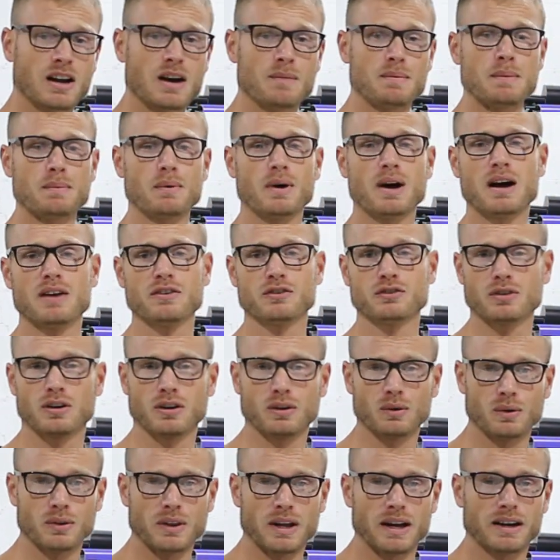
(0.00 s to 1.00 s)
of people have
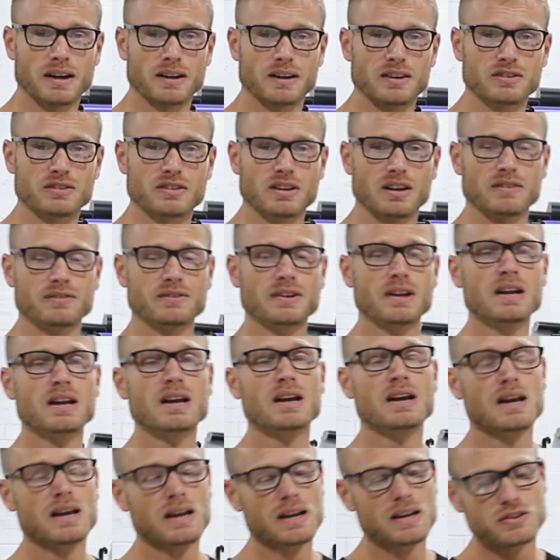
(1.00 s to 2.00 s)
struggled with that kind of stuff.
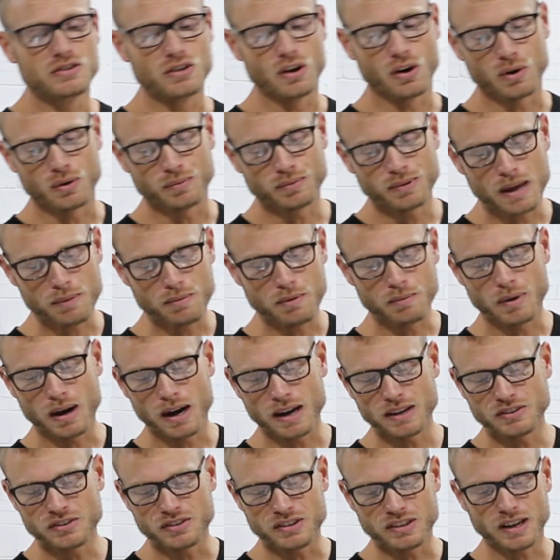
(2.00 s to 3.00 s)
So keep in
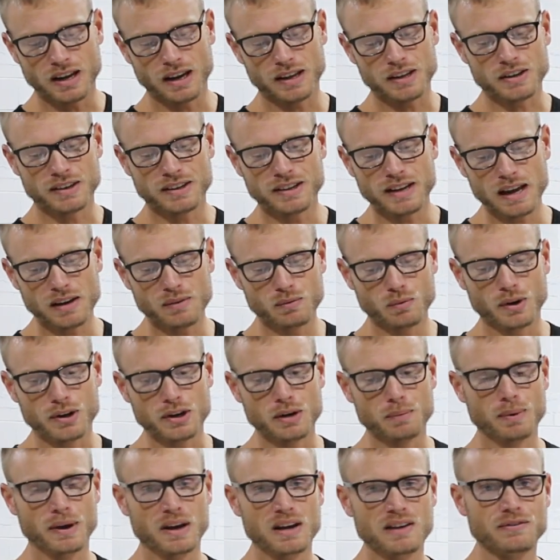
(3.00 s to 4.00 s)
mind, you're getting what
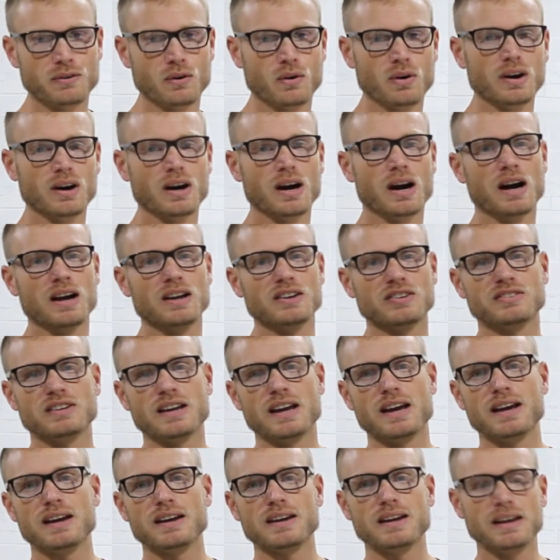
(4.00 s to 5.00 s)
you pay for.
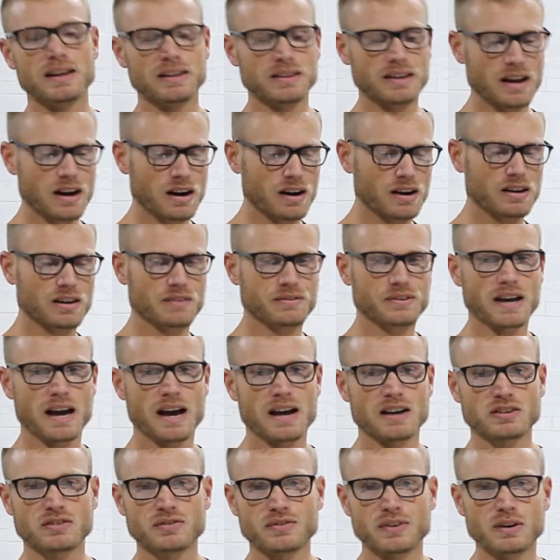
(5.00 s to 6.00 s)
Stay in the area of
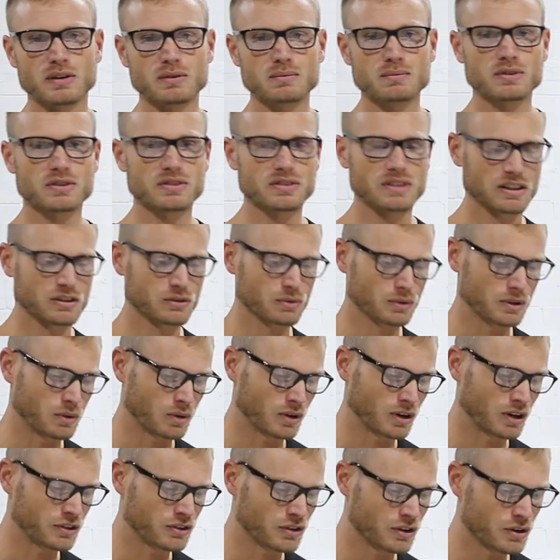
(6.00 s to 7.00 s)
cast films. That's what you
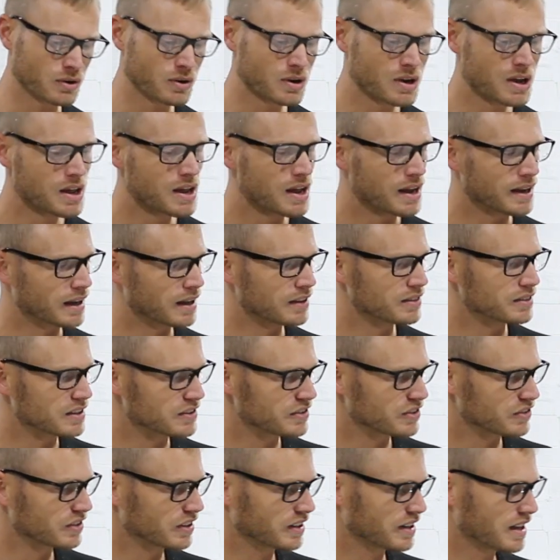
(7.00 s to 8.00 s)
want to do. Again,
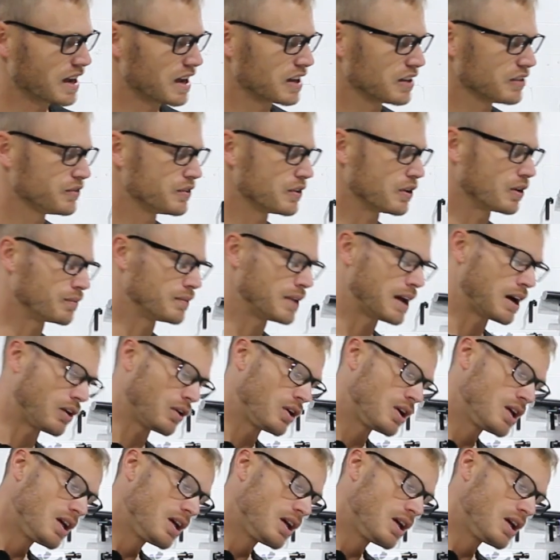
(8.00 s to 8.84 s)
this is a cast film. Now,